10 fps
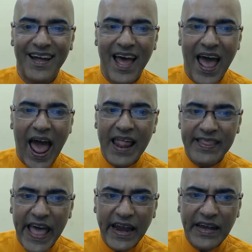And
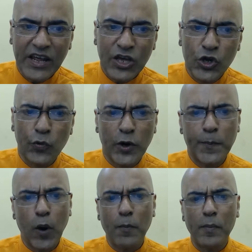then you would
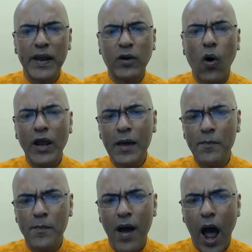probably call
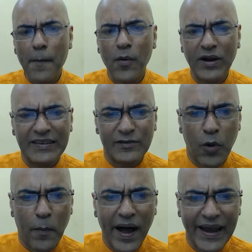him up on his
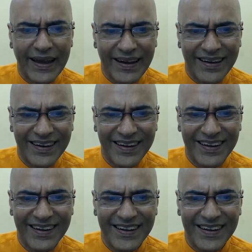mobile.
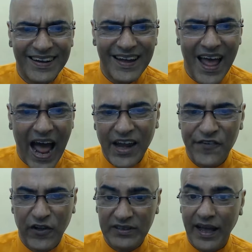And
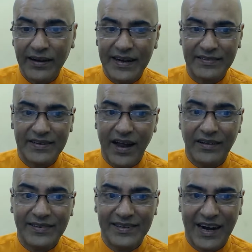if your son doesn't
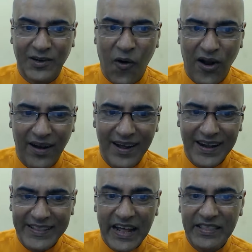answer that call,
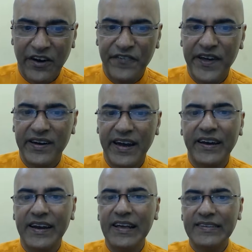then the fear
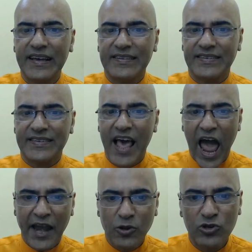increases
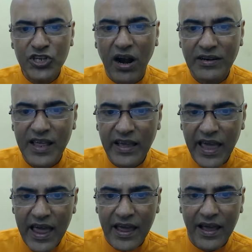and you start
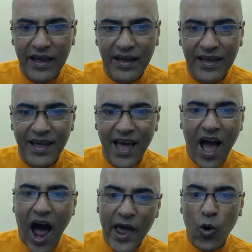thinking,
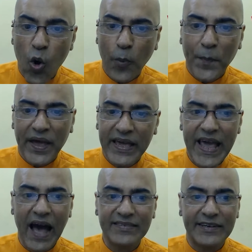I hope he
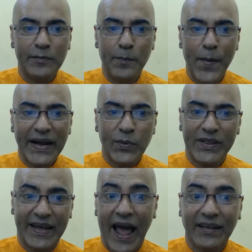hasn't met with
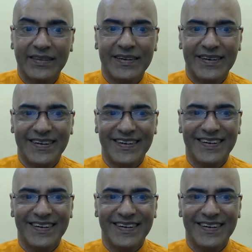an accident.